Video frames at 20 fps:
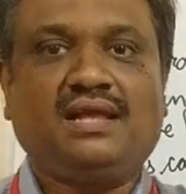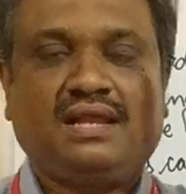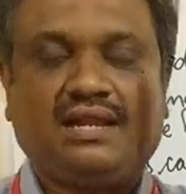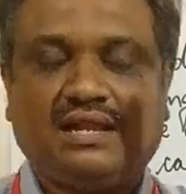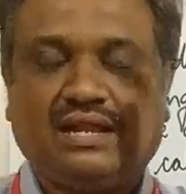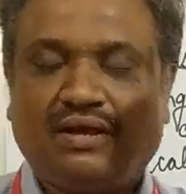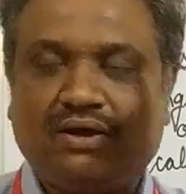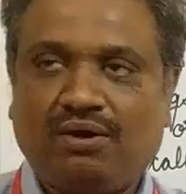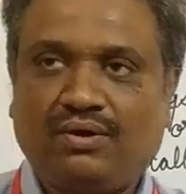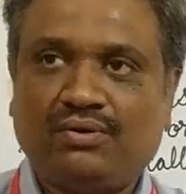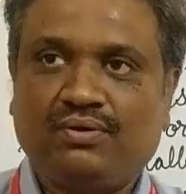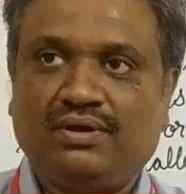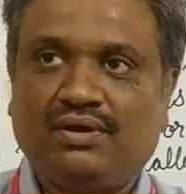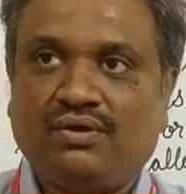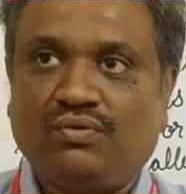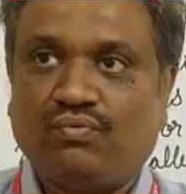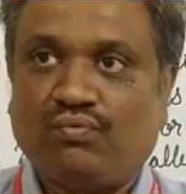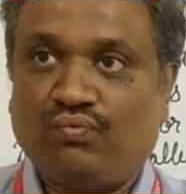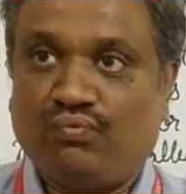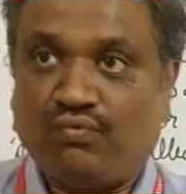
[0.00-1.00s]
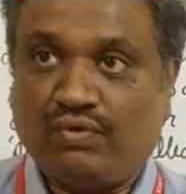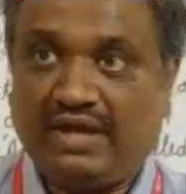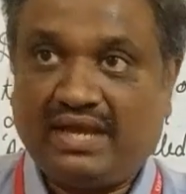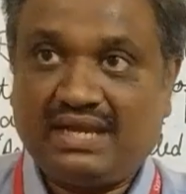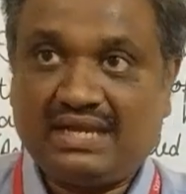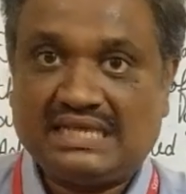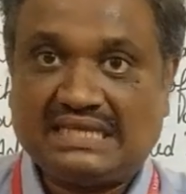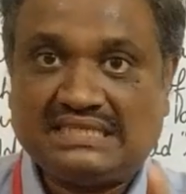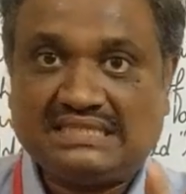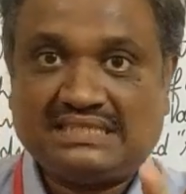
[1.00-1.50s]
Now,
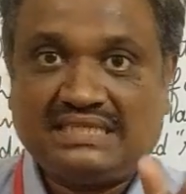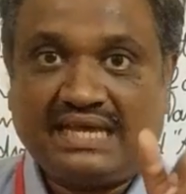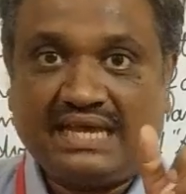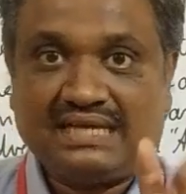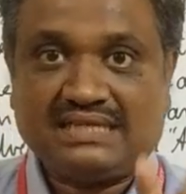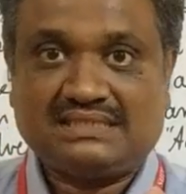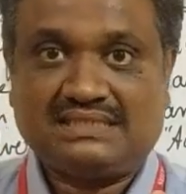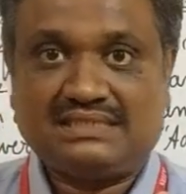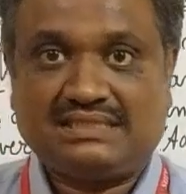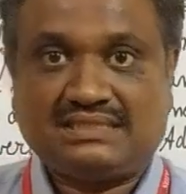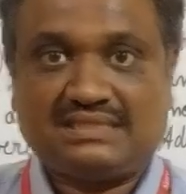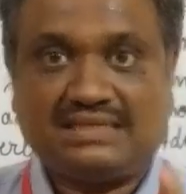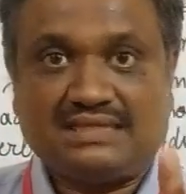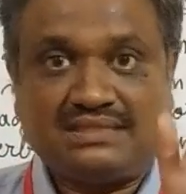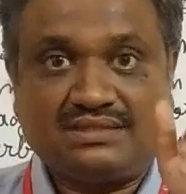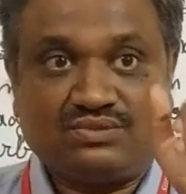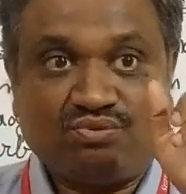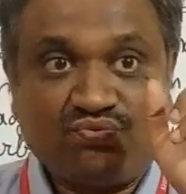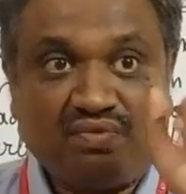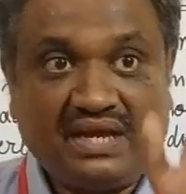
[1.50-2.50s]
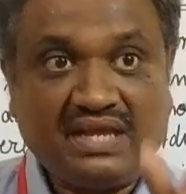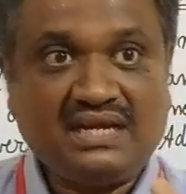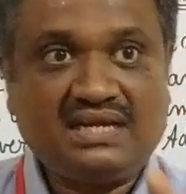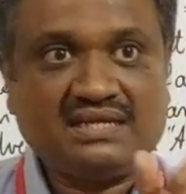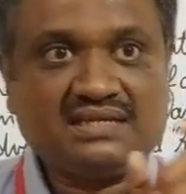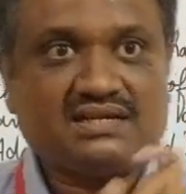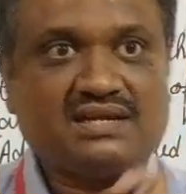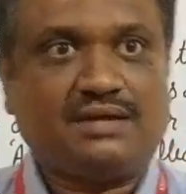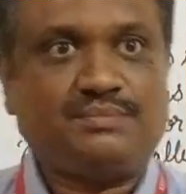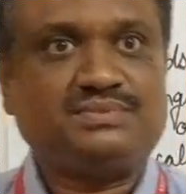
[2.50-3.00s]
where is the existence? Where
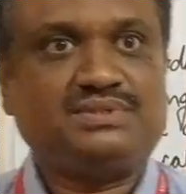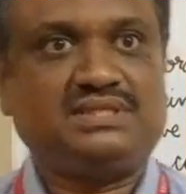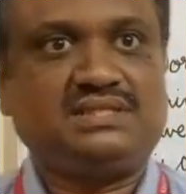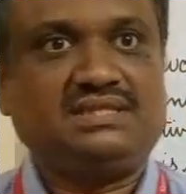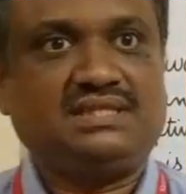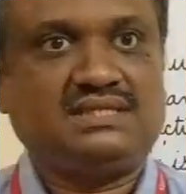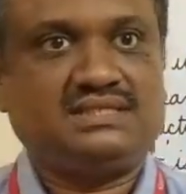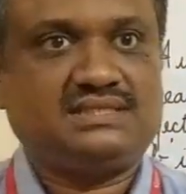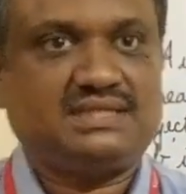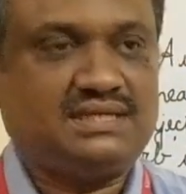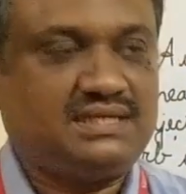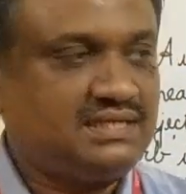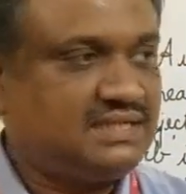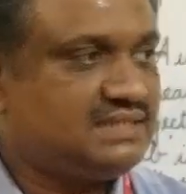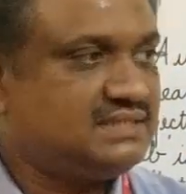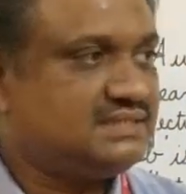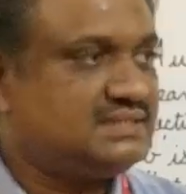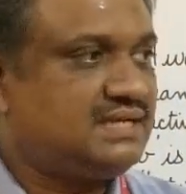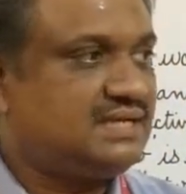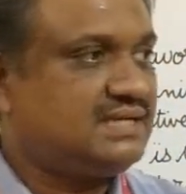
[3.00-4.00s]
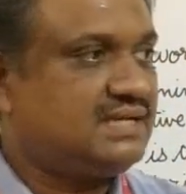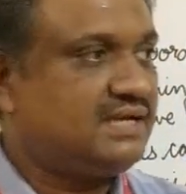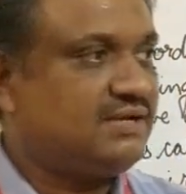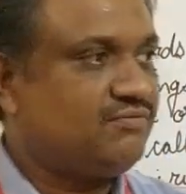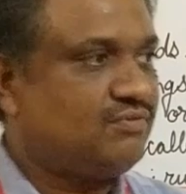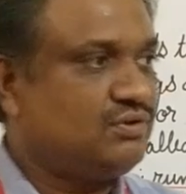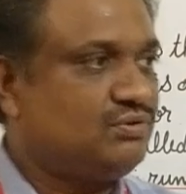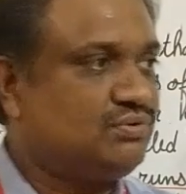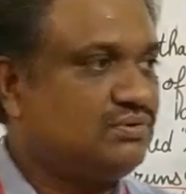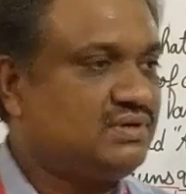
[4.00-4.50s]
it comes in the sentence that I
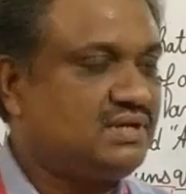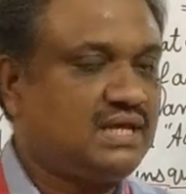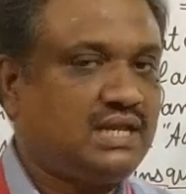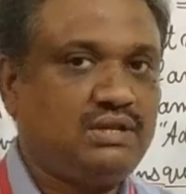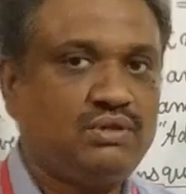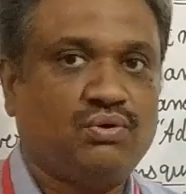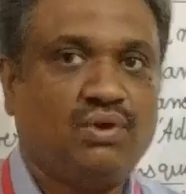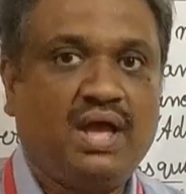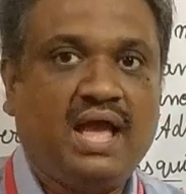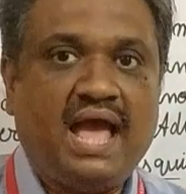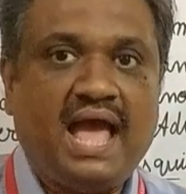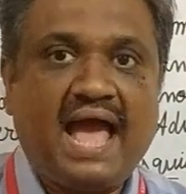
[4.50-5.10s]
want to tell you.